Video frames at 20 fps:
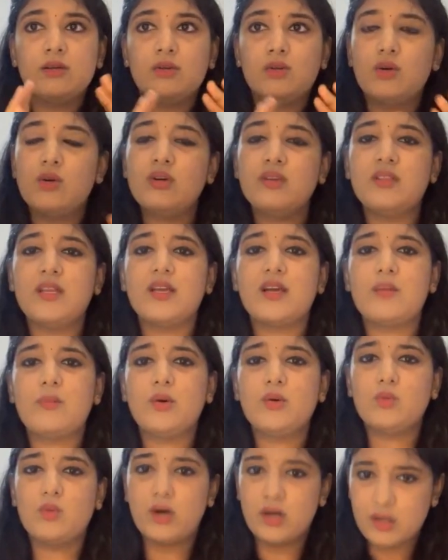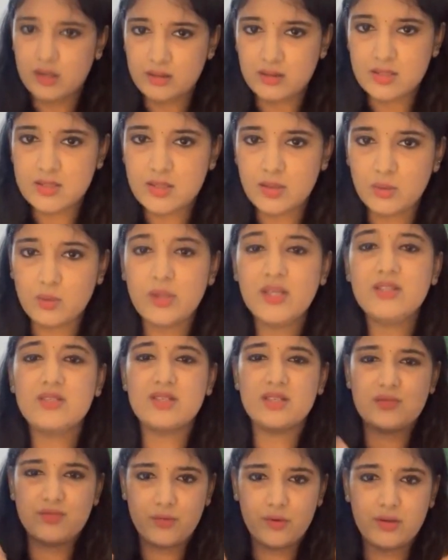don't think about what others are doing,
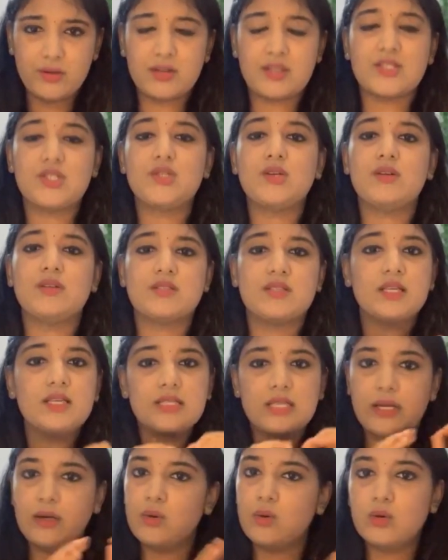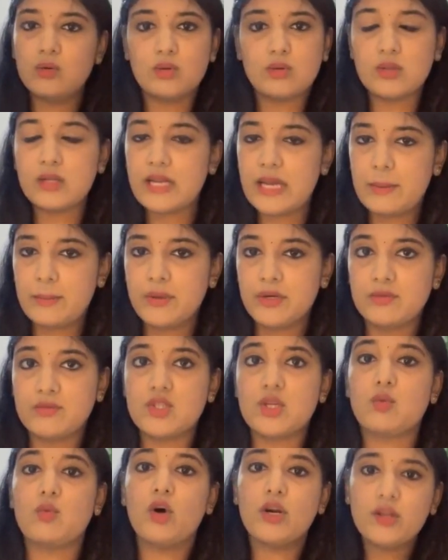just trust your instincts and go through the rapid
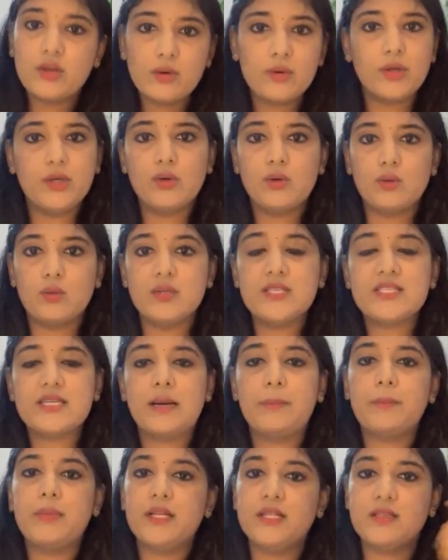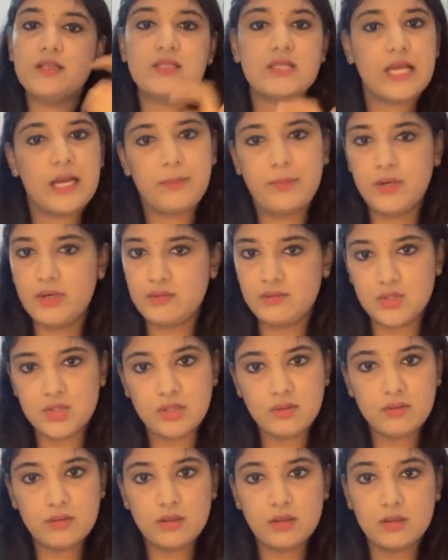revision. What you're going to do is complete this rapid
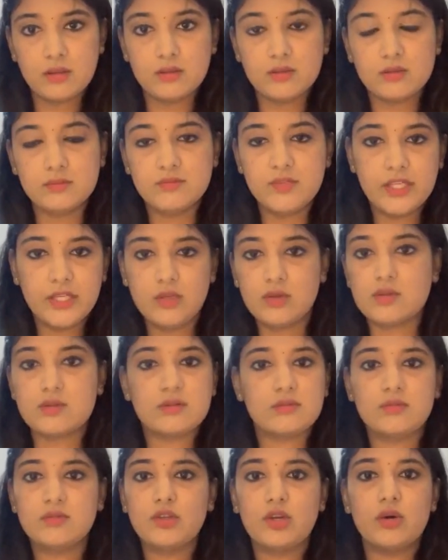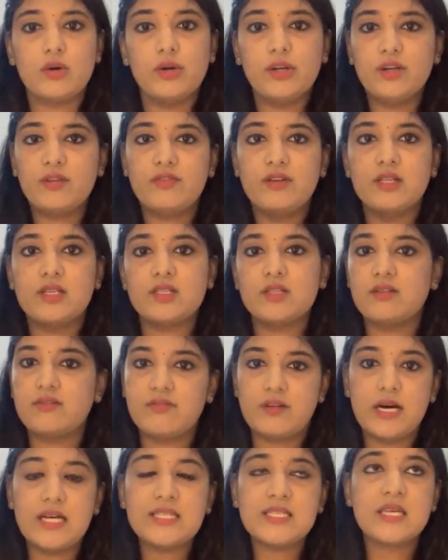revision videos. You're going to finish it
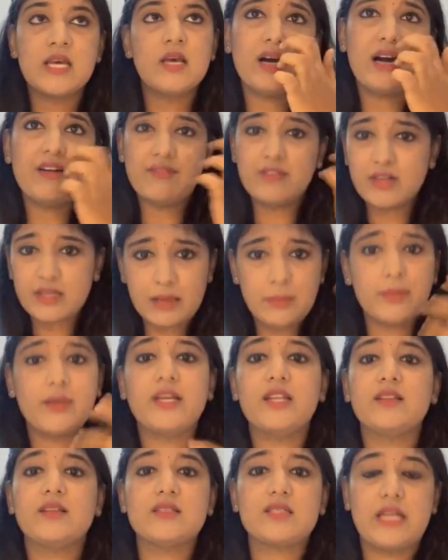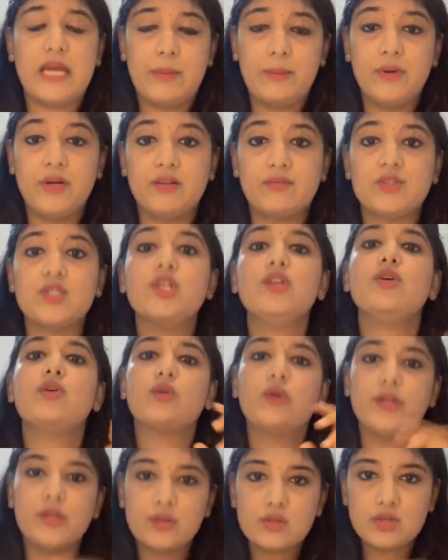fast. After completing this rapid revision, you're
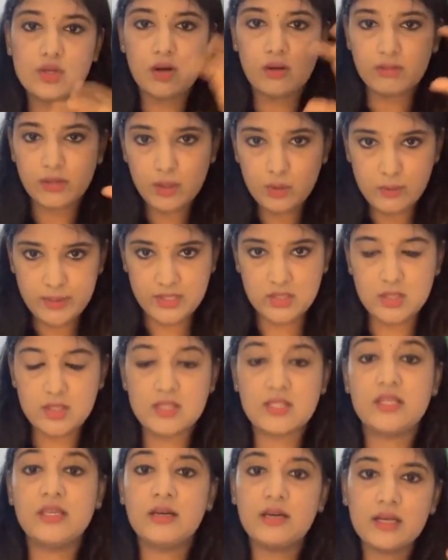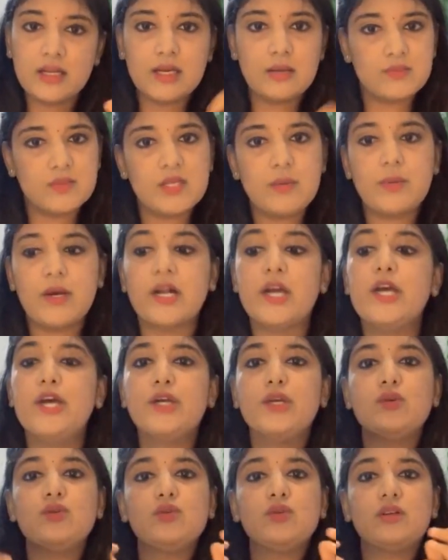going to solve the questions. Here comes the part.
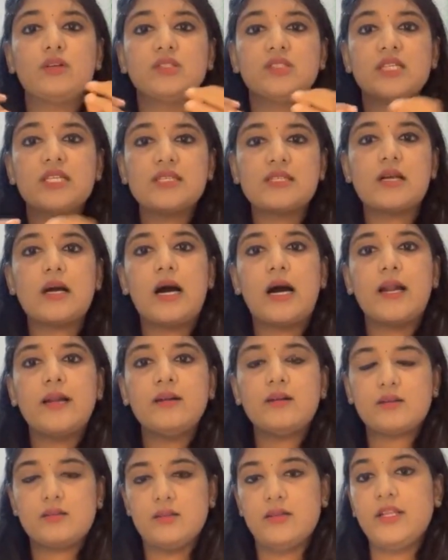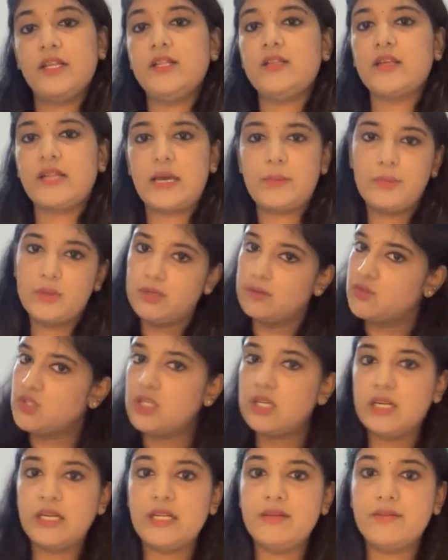You just can't read the rapid
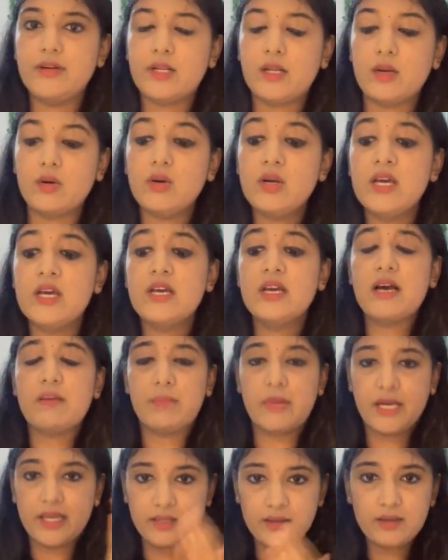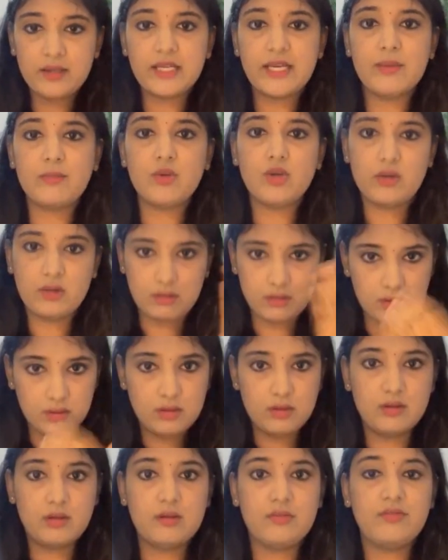revision and leave it alone. By the time
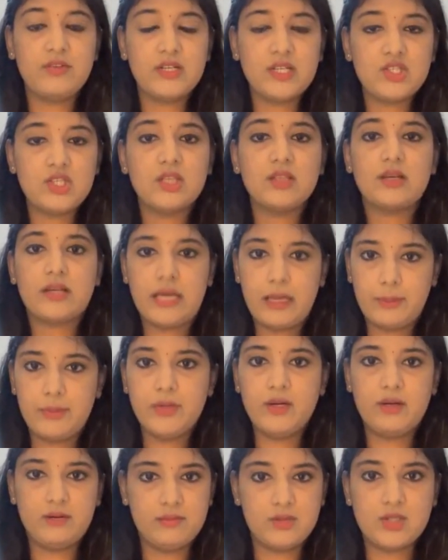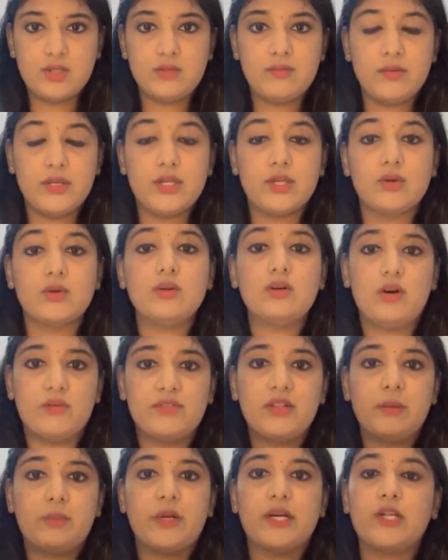you're finishing the rapid revision video
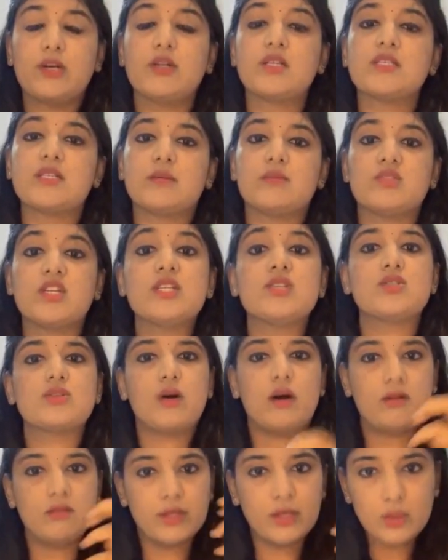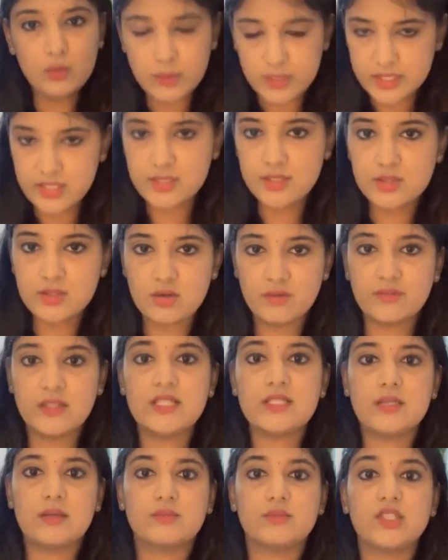of that particular subject, solve the questions of
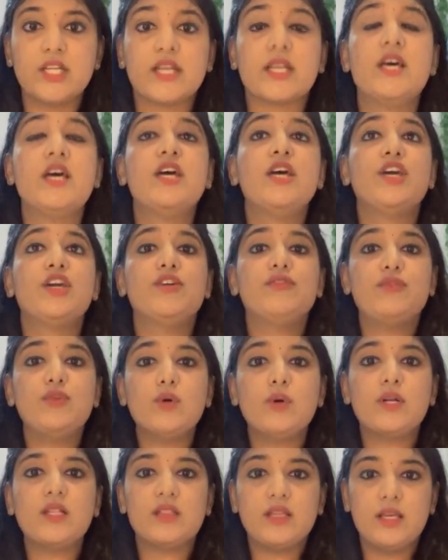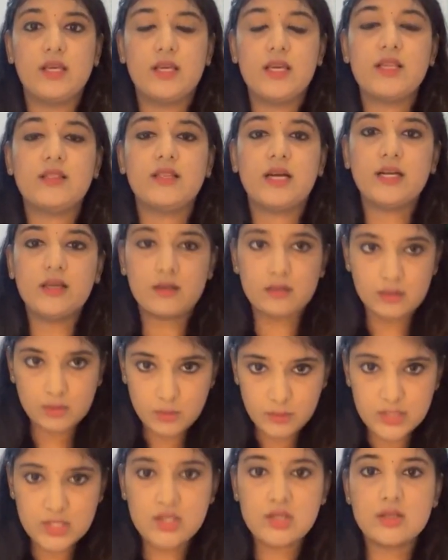that subject. If you are thinking that
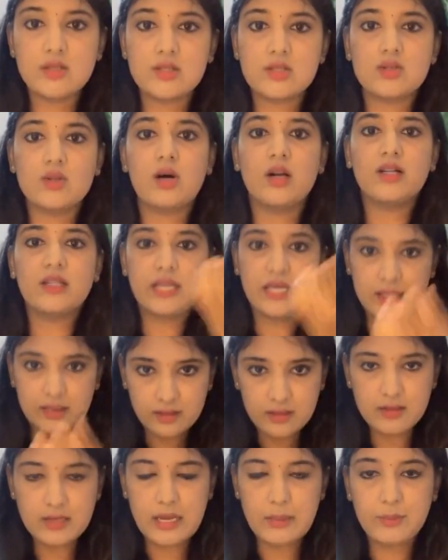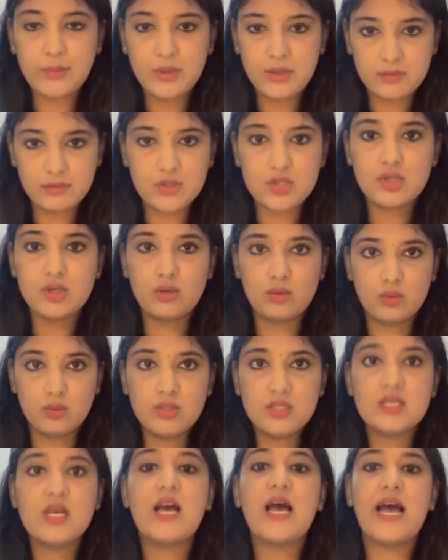question is not there in the rapid revision
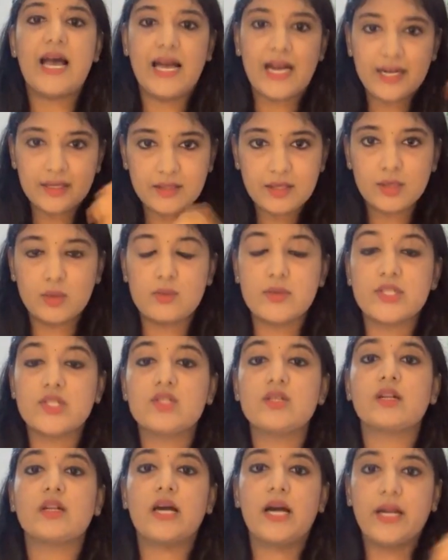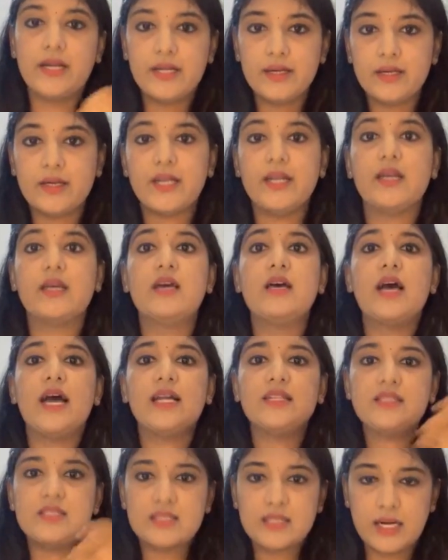notes, add that question, annotate,
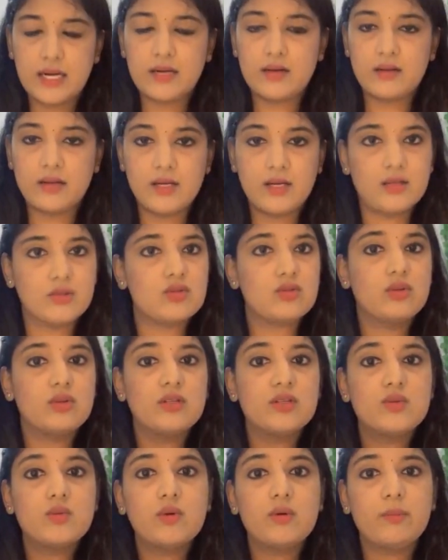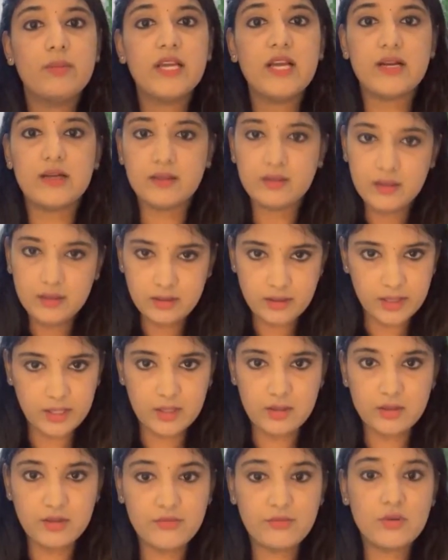and start reading. So this would be another
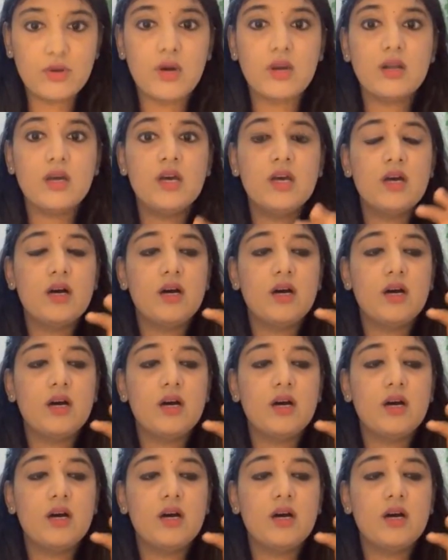trick. If you are